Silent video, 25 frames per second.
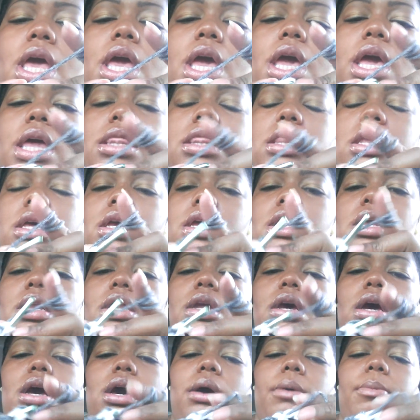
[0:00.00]
And then
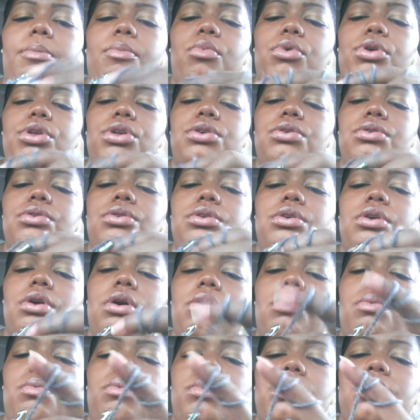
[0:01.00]
when
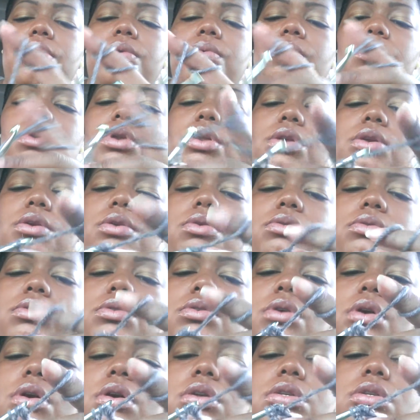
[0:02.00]
you
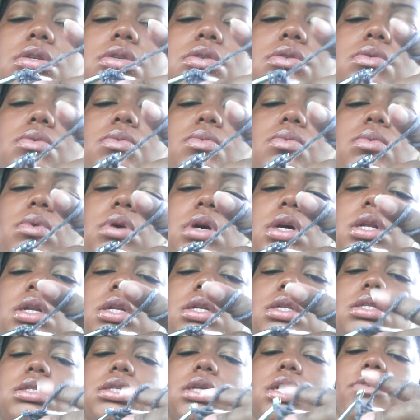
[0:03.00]
start to do 1
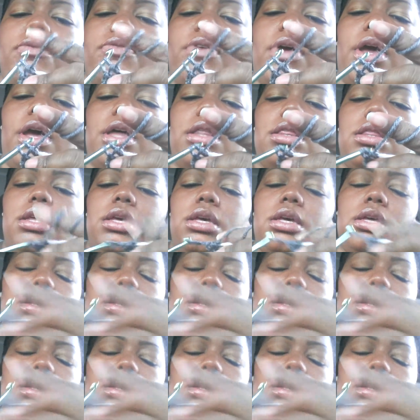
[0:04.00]
instead of adding